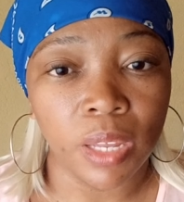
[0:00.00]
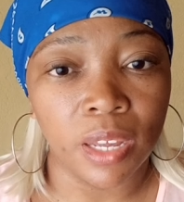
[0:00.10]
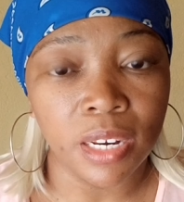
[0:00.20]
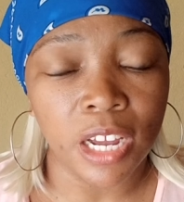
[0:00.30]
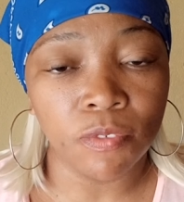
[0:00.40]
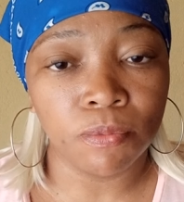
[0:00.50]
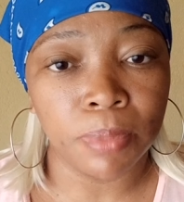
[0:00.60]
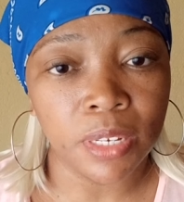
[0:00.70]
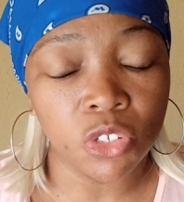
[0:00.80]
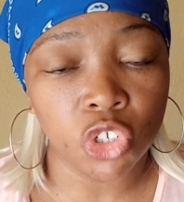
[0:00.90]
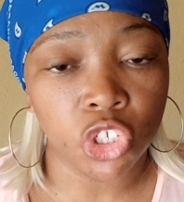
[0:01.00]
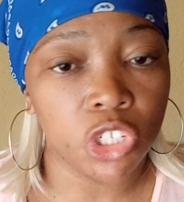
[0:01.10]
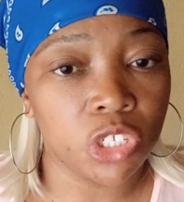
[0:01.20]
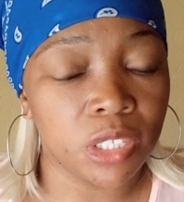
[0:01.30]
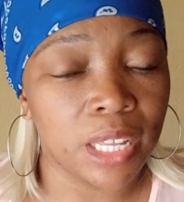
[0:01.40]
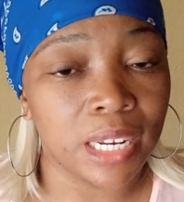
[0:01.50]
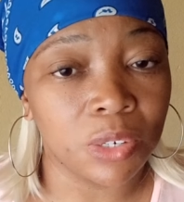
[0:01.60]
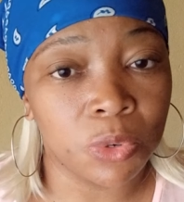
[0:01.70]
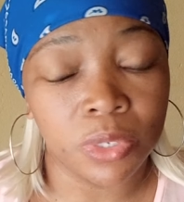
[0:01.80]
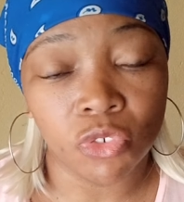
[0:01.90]
And I've been to churches that I
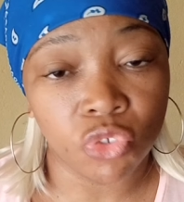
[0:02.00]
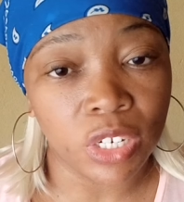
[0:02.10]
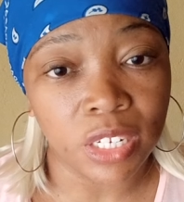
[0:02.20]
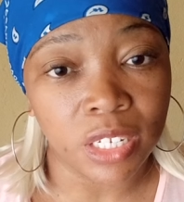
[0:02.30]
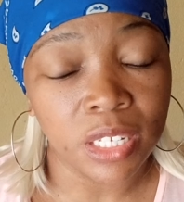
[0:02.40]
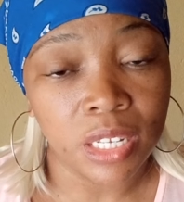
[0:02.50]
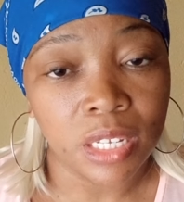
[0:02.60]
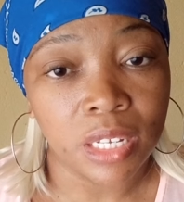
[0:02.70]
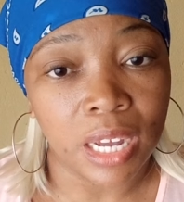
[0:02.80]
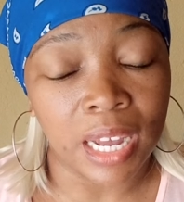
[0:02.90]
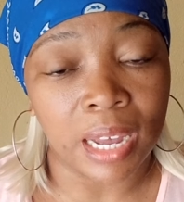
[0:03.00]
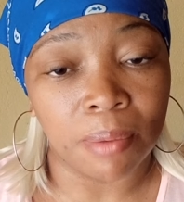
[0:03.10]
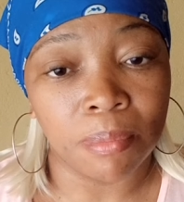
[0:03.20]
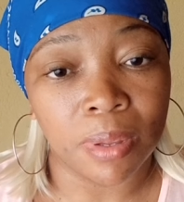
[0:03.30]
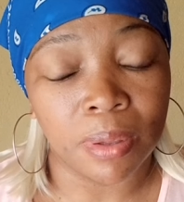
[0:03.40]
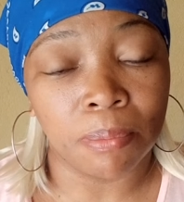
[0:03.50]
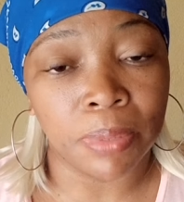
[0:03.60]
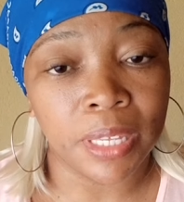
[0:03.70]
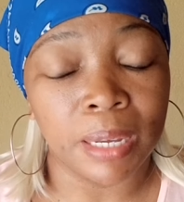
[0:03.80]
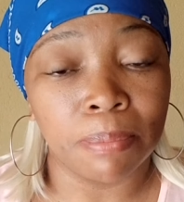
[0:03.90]
couldn't really
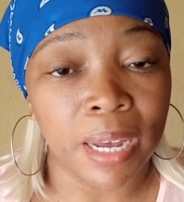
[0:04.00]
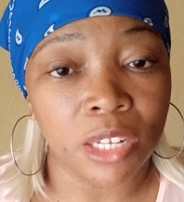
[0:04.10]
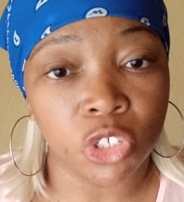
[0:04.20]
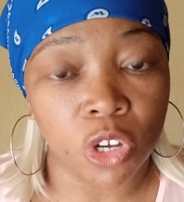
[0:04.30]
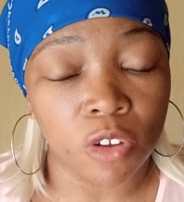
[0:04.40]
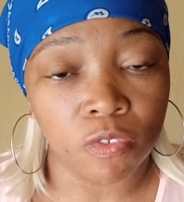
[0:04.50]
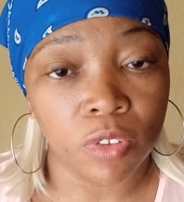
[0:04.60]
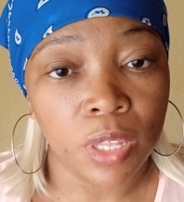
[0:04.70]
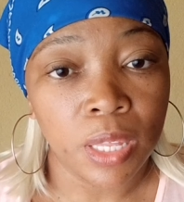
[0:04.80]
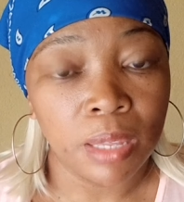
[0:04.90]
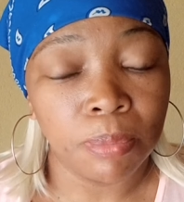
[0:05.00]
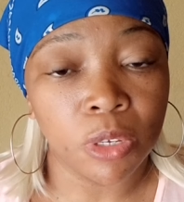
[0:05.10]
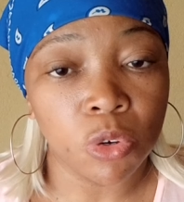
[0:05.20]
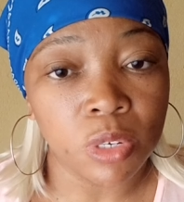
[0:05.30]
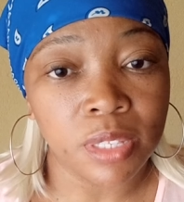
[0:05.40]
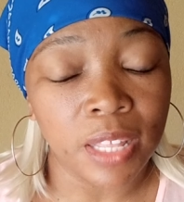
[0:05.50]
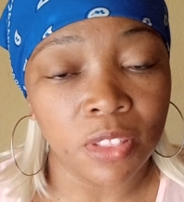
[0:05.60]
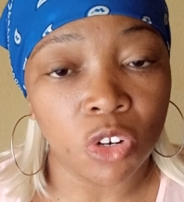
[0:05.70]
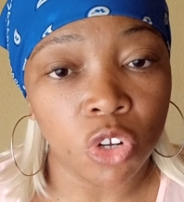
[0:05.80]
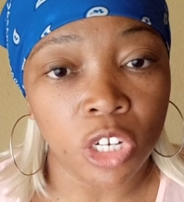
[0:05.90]
be a part of, because then
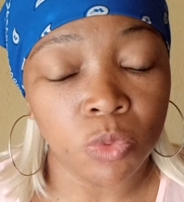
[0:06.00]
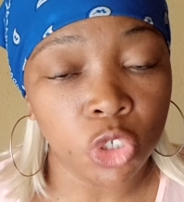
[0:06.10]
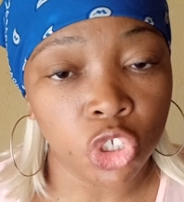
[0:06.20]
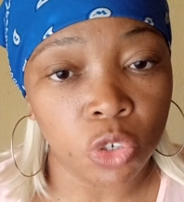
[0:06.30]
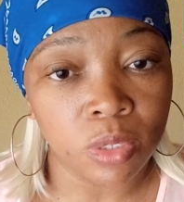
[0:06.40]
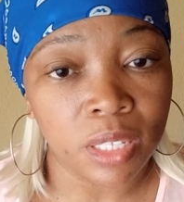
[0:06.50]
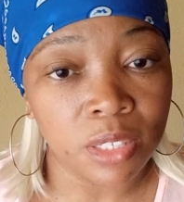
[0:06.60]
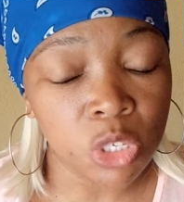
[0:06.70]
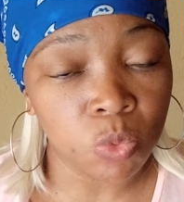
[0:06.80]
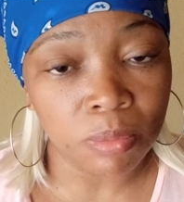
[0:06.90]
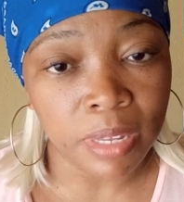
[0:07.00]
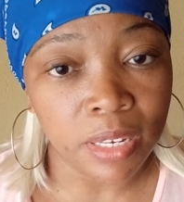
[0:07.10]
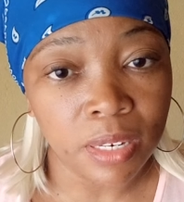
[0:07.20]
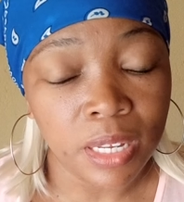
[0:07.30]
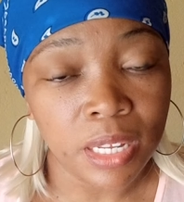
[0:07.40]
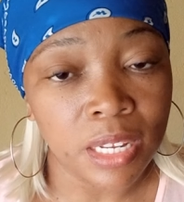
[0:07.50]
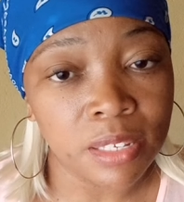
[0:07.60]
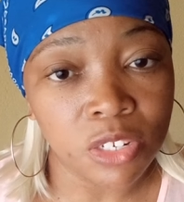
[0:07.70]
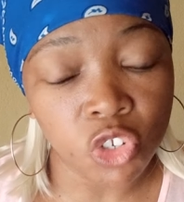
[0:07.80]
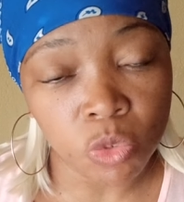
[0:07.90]
the Lord will show that this woman
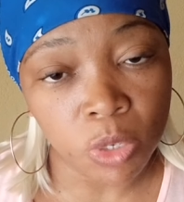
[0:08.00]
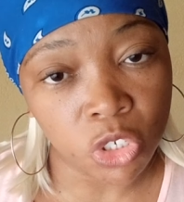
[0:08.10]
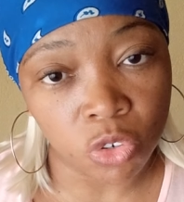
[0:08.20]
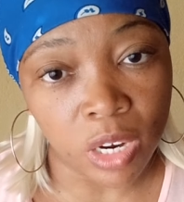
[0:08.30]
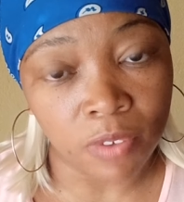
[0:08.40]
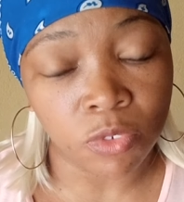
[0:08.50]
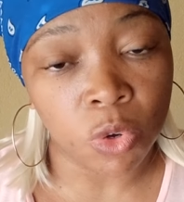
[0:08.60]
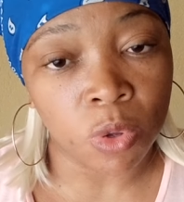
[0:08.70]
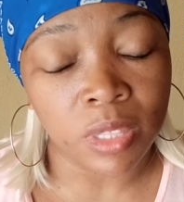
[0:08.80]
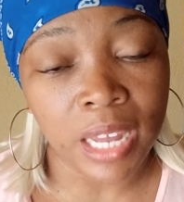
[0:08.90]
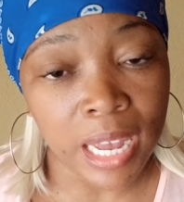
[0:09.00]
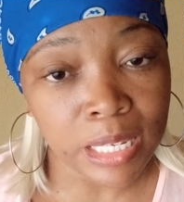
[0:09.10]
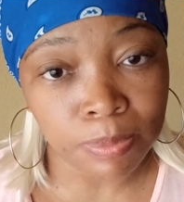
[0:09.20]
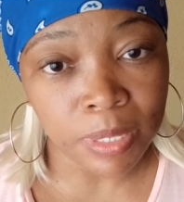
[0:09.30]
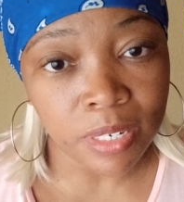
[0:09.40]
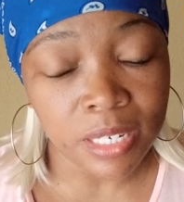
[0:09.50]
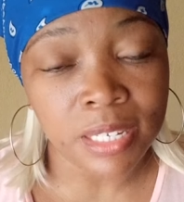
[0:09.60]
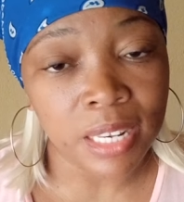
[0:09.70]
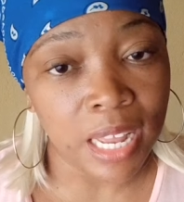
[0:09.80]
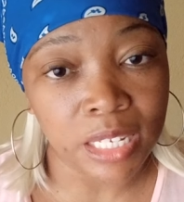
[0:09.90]
is into witchcraft, or the husband
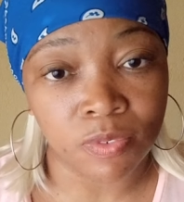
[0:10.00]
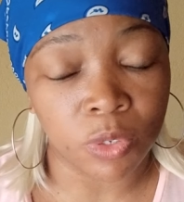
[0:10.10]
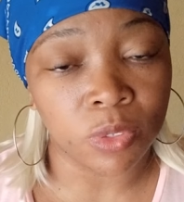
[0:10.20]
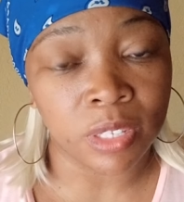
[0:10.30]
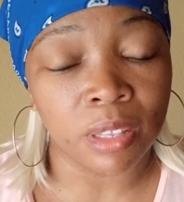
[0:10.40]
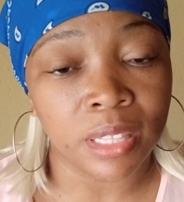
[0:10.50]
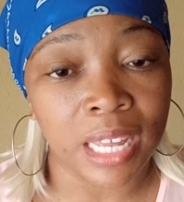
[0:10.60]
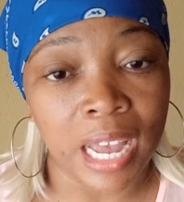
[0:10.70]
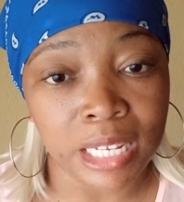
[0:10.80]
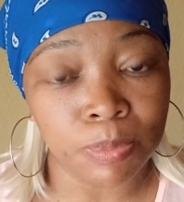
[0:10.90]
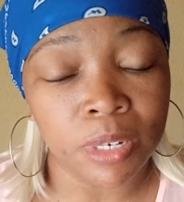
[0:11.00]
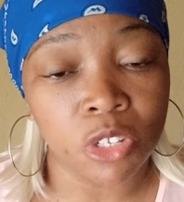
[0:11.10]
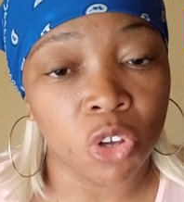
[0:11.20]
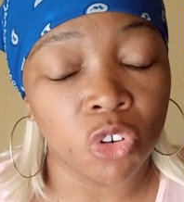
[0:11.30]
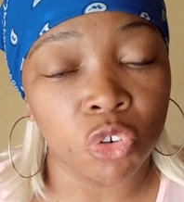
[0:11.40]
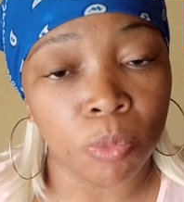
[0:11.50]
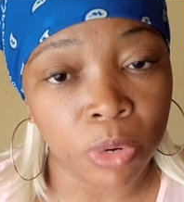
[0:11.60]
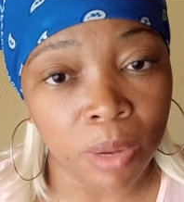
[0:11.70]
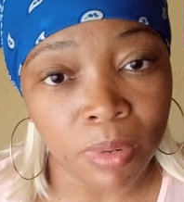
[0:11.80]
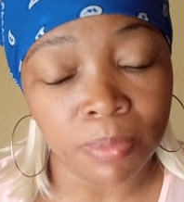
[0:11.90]
is lustful. The husband has got no
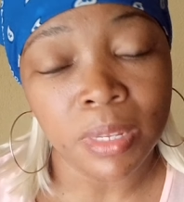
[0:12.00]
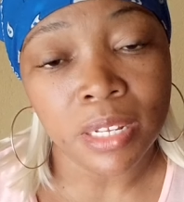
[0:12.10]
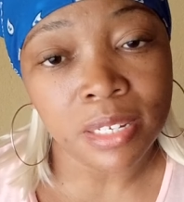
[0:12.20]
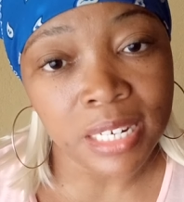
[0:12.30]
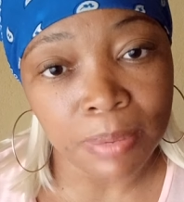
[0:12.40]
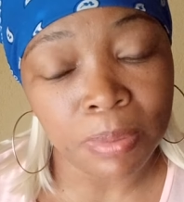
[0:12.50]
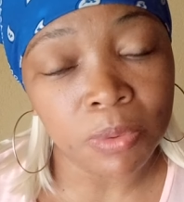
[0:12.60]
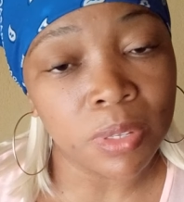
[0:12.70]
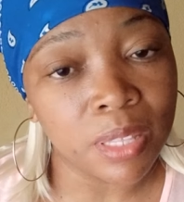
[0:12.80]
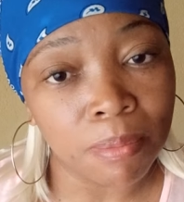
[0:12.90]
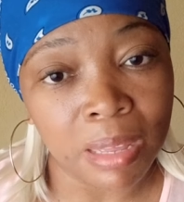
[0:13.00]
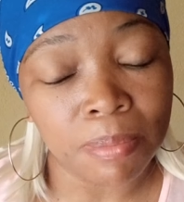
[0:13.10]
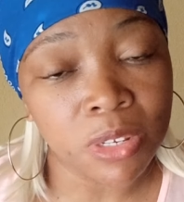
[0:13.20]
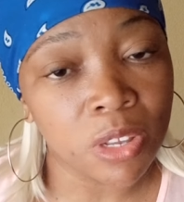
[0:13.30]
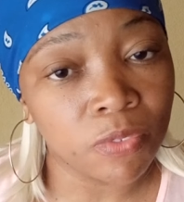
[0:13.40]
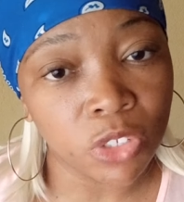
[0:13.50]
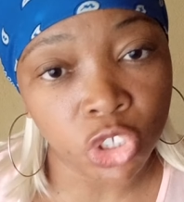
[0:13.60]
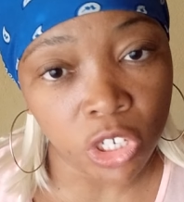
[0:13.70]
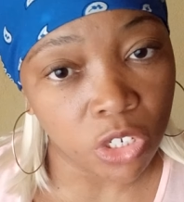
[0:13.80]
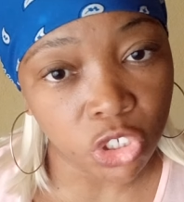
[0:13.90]
problem sleeping with the members of the
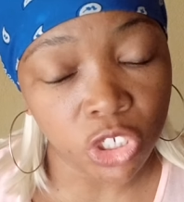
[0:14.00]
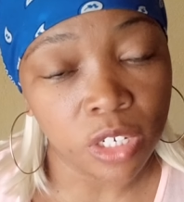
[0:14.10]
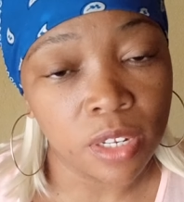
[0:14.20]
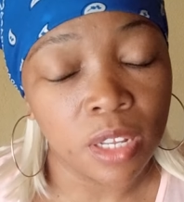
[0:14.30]
church.